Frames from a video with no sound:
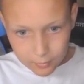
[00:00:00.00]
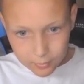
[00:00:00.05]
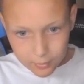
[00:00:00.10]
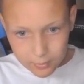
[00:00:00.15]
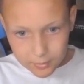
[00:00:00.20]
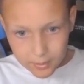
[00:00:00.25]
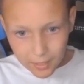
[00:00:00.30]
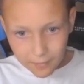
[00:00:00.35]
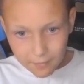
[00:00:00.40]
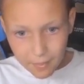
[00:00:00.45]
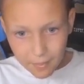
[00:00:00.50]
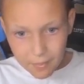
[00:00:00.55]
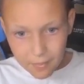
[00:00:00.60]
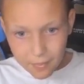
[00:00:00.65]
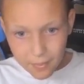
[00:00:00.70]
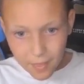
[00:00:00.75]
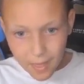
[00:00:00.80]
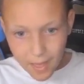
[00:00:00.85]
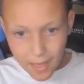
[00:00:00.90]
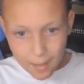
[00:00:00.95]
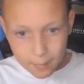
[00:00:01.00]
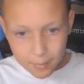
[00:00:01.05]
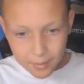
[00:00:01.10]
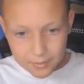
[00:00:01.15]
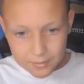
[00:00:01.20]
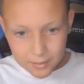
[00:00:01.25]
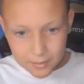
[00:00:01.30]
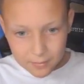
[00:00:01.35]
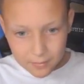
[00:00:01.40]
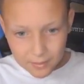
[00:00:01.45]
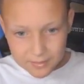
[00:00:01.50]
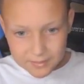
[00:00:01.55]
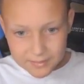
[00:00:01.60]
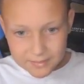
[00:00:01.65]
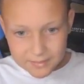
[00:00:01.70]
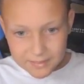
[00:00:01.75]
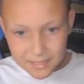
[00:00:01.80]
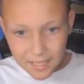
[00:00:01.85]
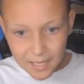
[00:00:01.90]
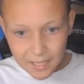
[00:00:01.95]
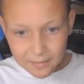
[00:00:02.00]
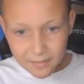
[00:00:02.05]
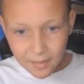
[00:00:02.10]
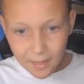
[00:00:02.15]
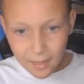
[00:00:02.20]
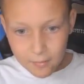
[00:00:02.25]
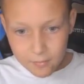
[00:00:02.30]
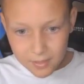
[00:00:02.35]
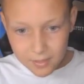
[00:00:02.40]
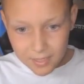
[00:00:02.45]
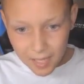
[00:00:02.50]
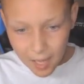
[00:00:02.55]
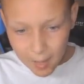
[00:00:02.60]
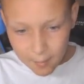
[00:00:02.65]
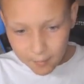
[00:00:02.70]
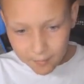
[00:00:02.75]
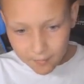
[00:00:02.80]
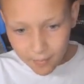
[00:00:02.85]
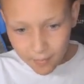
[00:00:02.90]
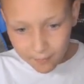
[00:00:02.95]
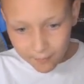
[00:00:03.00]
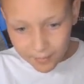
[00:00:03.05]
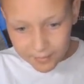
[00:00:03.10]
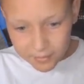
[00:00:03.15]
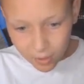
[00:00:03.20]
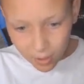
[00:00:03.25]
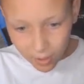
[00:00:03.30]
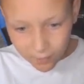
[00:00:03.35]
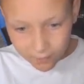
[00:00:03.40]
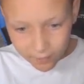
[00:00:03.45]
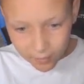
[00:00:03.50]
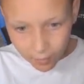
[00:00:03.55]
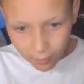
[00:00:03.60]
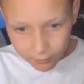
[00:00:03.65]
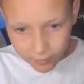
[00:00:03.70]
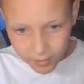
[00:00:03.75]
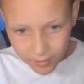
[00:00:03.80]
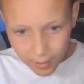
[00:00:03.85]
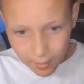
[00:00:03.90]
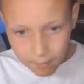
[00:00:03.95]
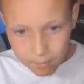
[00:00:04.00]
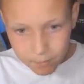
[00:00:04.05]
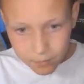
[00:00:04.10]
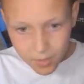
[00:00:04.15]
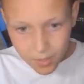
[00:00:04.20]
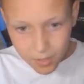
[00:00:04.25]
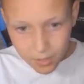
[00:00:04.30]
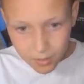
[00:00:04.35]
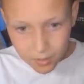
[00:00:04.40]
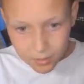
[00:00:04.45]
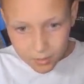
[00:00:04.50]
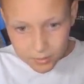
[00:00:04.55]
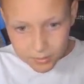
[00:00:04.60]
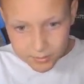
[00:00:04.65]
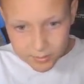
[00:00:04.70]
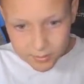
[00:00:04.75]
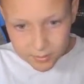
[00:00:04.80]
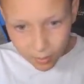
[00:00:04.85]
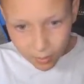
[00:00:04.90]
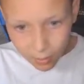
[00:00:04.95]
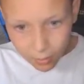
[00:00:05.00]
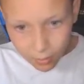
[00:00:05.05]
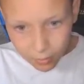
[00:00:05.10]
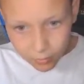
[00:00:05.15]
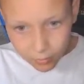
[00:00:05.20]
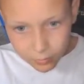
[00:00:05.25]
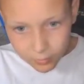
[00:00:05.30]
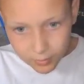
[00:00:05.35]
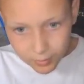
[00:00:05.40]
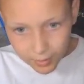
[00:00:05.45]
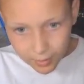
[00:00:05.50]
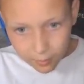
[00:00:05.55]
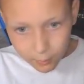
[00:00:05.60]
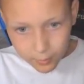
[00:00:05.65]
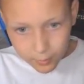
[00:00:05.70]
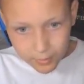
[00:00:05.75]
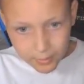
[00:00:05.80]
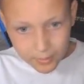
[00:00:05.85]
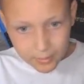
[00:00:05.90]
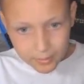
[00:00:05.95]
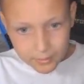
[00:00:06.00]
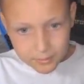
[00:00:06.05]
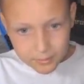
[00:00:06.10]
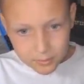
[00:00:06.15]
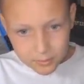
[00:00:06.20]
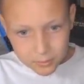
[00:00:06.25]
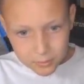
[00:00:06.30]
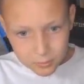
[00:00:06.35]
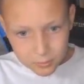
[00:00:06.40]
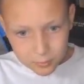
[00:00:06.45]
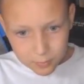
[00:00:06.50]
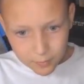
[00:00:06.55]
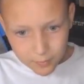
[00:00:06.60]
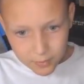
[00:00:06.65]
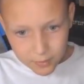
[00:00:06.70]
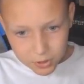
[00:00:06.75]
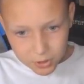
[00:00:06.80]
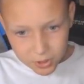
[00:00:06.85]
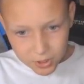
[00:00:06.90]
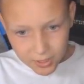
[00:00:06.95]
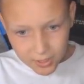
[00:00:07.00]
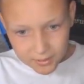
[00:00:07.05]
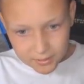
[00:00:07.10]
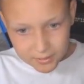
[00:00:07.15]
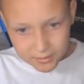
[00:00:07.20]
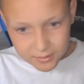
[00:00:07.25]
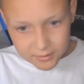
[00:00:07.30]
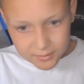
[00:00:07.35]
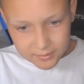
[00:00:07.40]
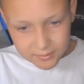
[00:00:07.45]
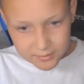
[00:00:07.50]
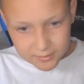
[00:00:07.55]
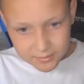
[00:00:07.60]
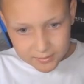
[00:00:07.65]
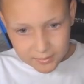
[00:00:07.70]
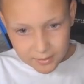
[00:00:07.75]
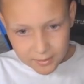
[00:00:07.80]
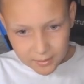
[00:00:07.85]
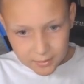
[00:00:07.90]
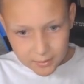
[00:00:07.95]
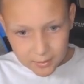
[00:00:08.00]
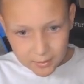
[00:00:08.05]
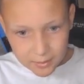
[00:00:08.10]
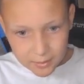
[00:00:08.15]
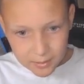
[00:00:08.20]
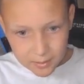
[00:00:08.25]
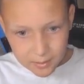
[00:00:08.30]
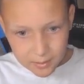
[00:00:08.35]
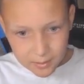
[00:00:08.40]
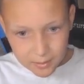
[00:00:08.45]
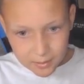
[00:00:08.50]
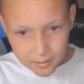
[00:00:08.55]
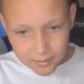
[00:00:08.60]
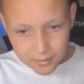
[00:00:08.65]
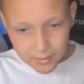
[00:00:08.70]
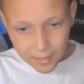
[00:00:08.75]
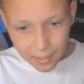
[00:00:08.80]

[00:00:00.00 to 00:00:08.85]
yeah, they're there because then they stand, they have a gap, and then they die in the lava. Yep. So now we need to put the chests, yeah,